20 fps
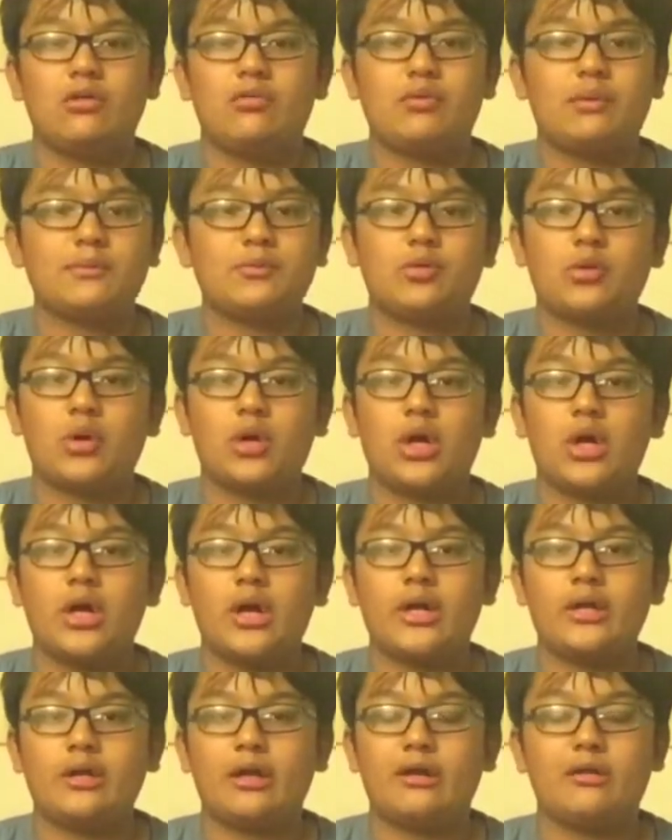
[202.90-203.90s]

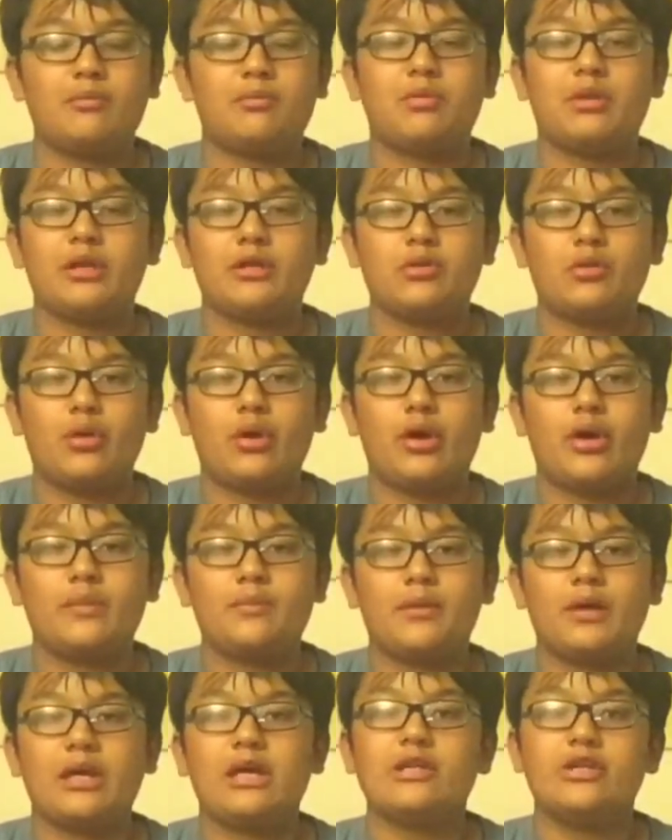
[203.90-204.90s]
Garage, I don't play Garage,
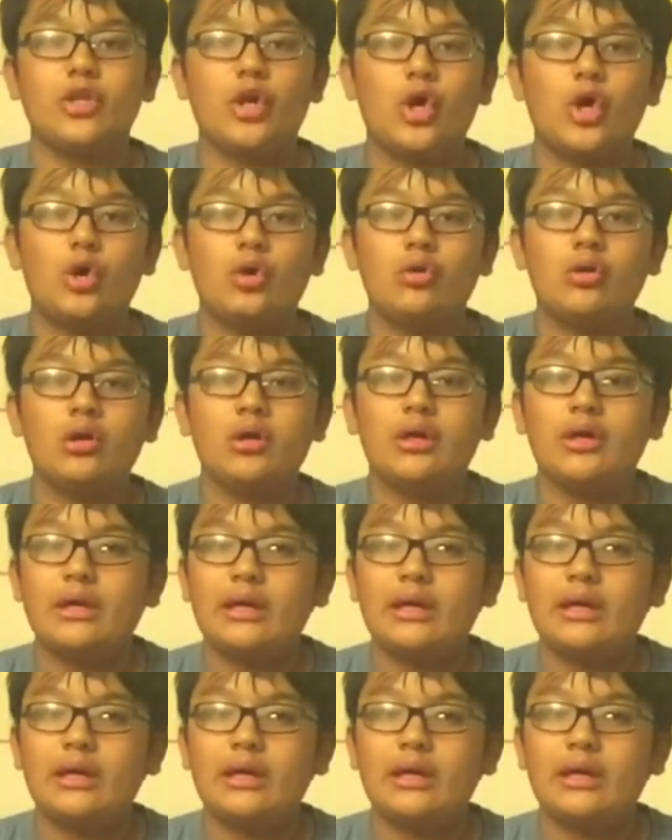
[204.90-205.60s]
but I know.